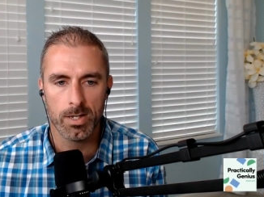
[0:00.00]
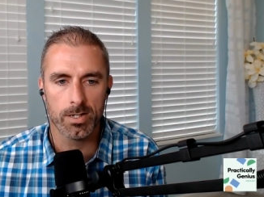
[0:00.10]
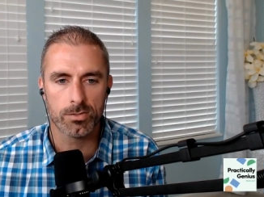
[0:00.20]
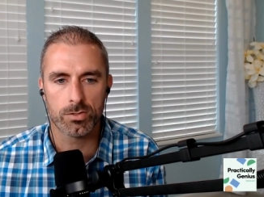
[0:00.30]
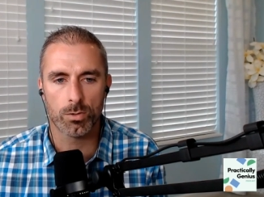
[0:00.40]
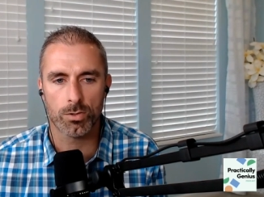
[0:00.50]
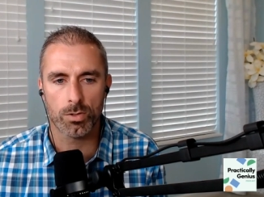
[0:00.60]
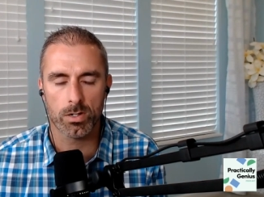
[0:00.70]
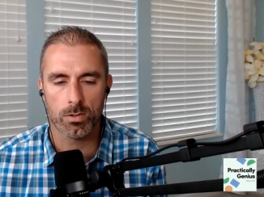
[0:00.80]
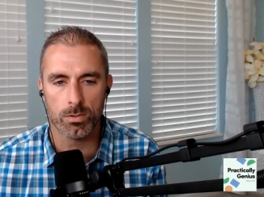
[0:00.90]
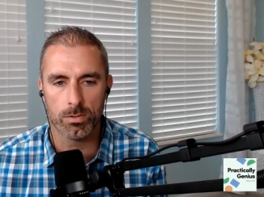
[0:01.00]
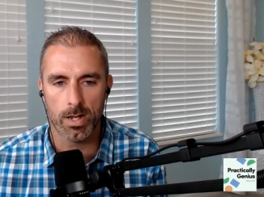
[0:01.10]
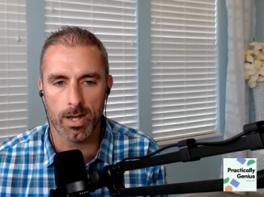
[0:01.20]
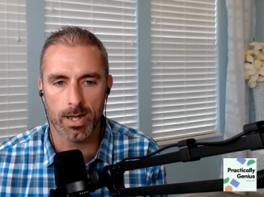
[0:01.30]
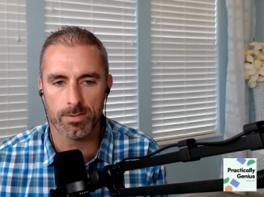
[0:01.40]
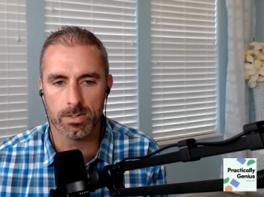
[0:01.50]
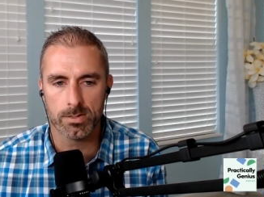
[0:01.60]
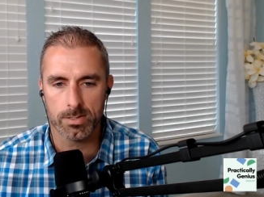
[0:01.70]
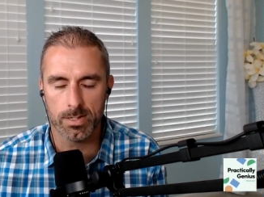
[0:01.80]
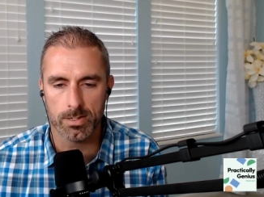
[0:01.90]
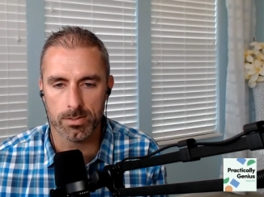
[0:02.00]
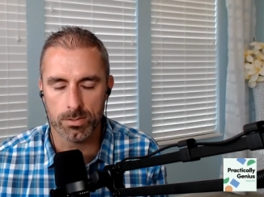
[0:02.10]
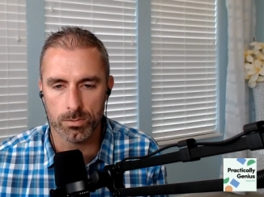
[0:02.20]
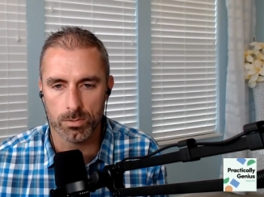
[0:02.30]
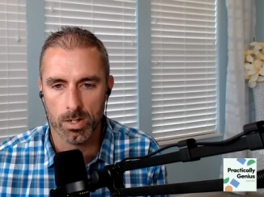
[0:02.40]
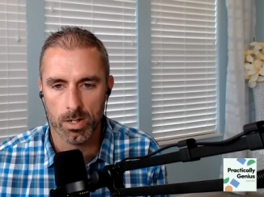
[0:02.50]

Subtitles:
is so critical, not having to sit into